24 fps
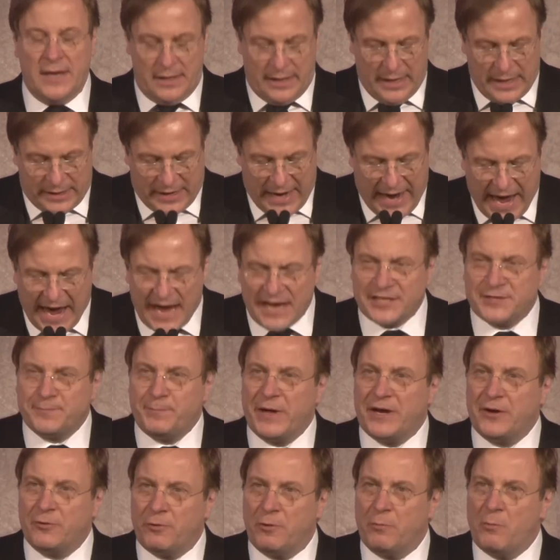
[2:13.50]
It has
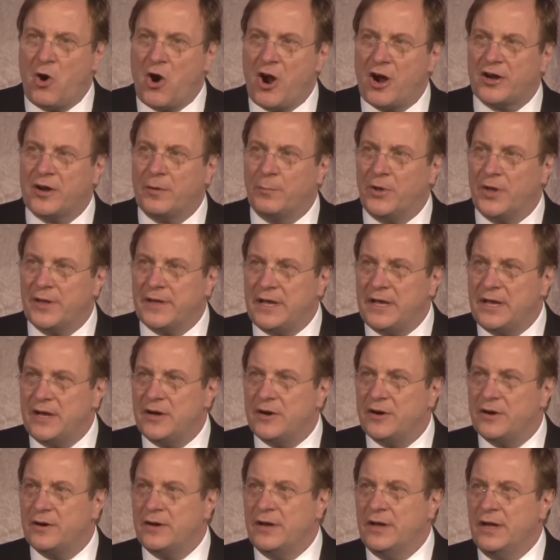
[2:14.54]
been a remarkable
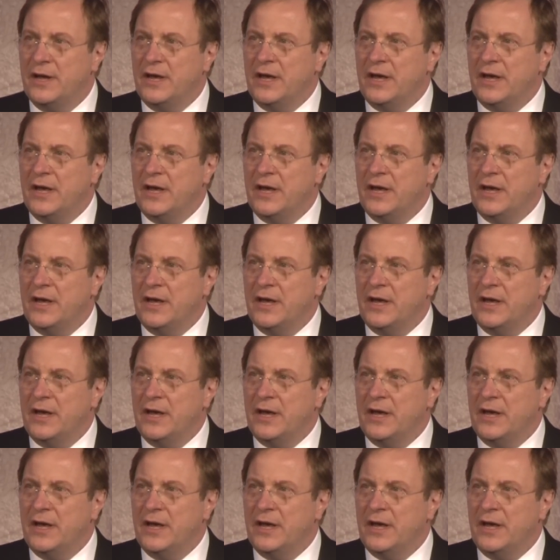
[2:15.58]
year.